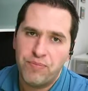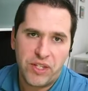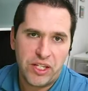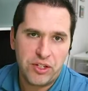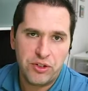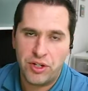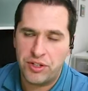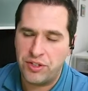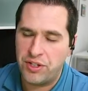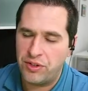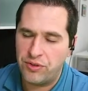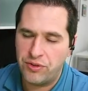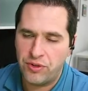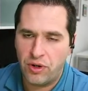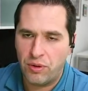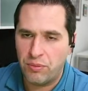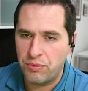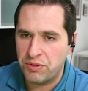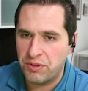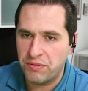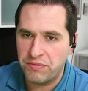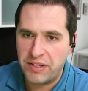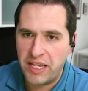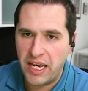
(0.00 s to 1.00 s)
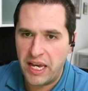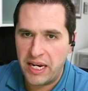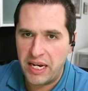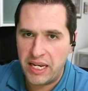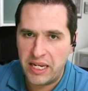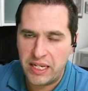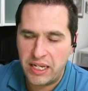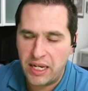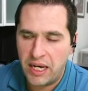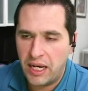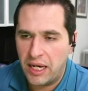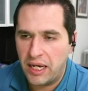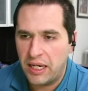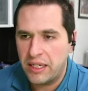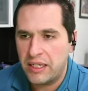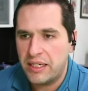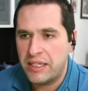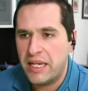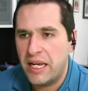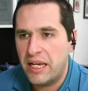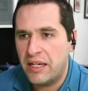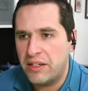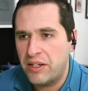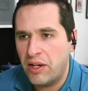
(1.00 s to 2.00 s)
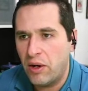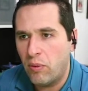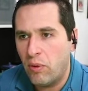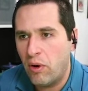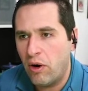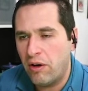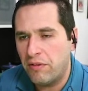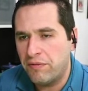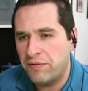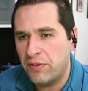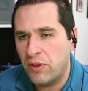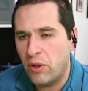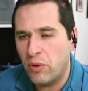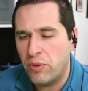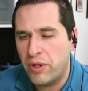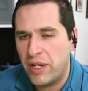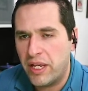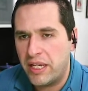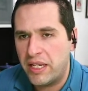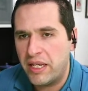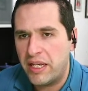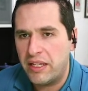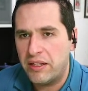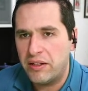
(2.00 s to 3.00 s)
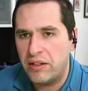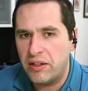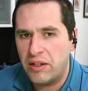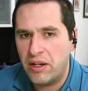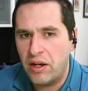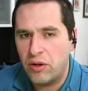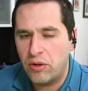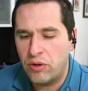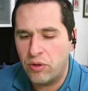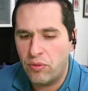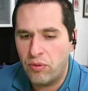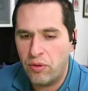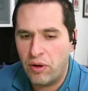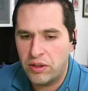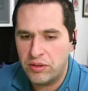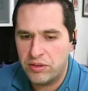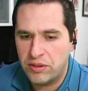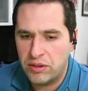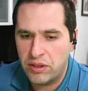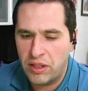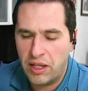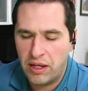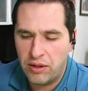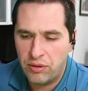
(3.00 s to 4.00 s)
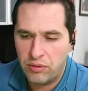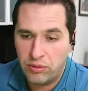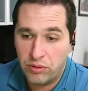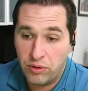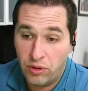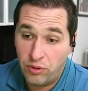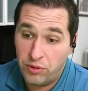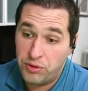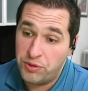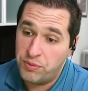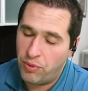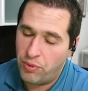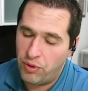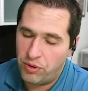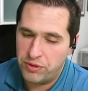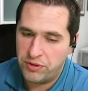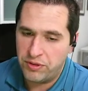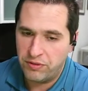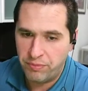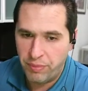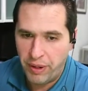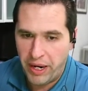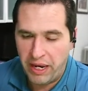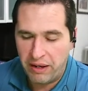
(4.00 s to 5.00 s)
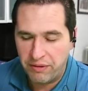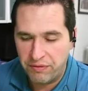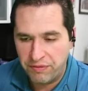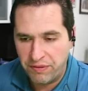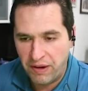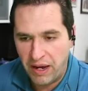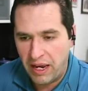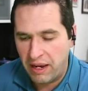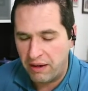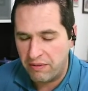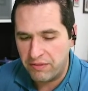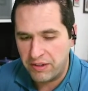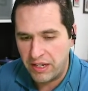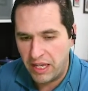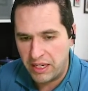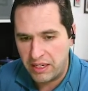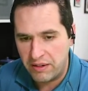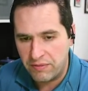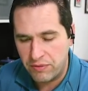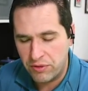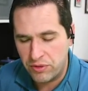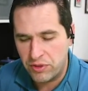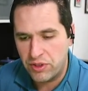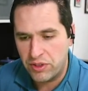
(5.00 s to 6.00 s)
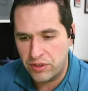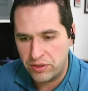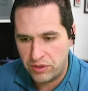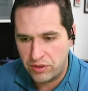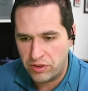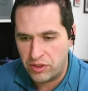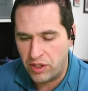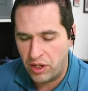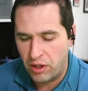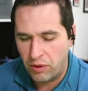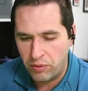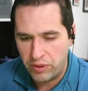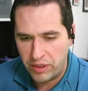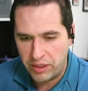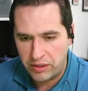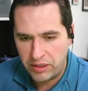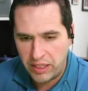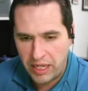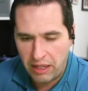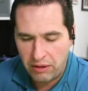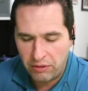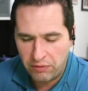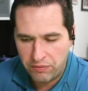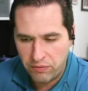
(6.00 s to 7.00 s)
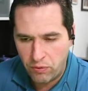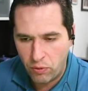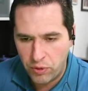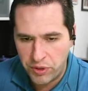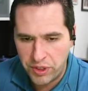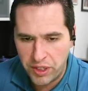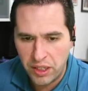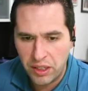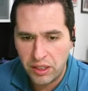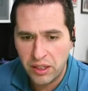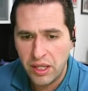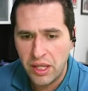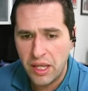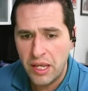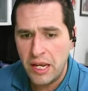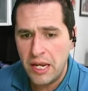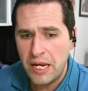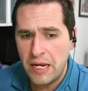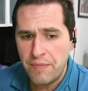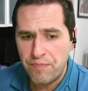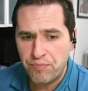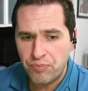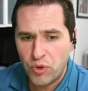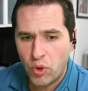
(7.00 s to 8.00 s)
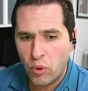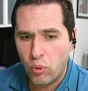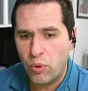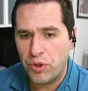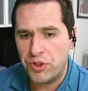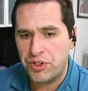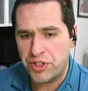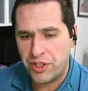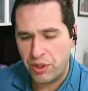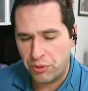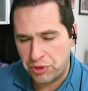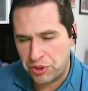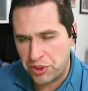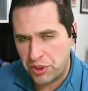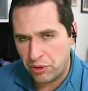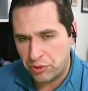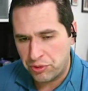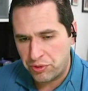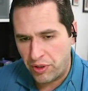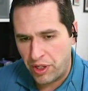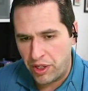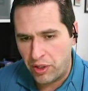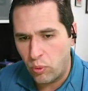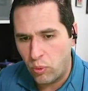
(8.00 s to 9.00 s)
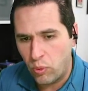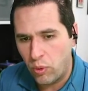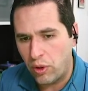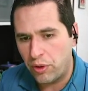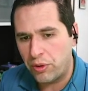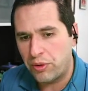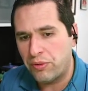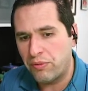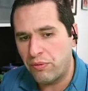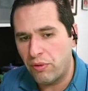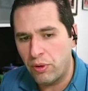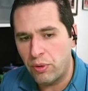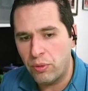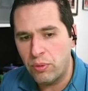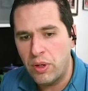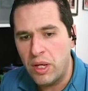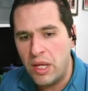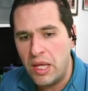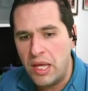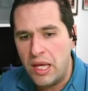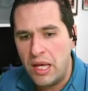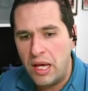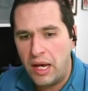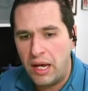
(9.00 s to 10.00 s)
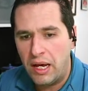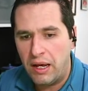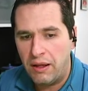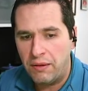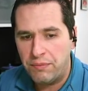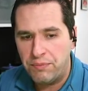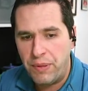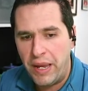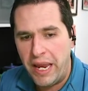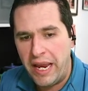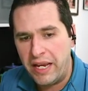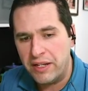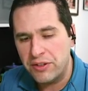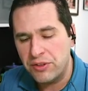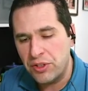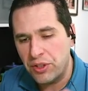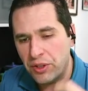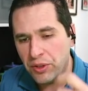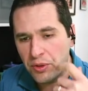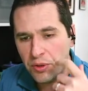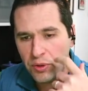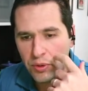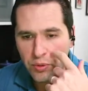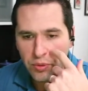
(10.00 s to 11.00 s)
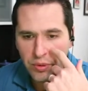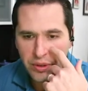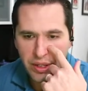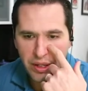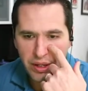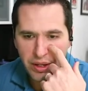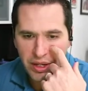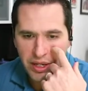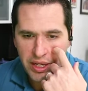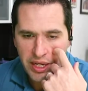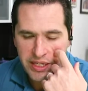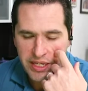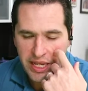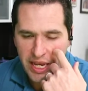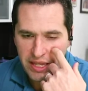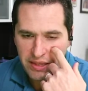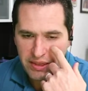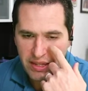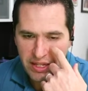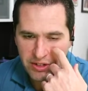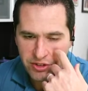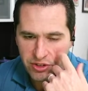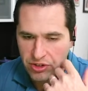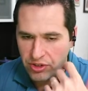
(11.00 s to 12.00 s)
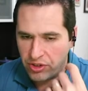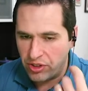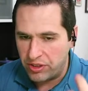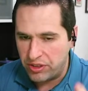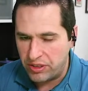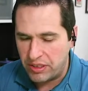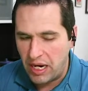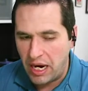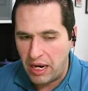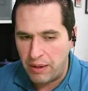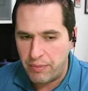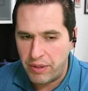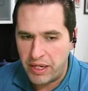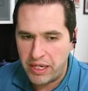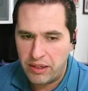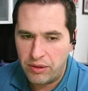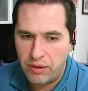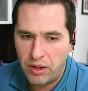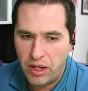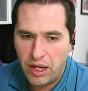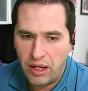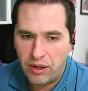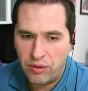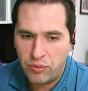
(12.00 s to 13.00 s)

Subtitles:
just in terms of getting offloading in across large parts of pad five, not even just in California, which they're still trying to work through. Pad two, again, that's just timing.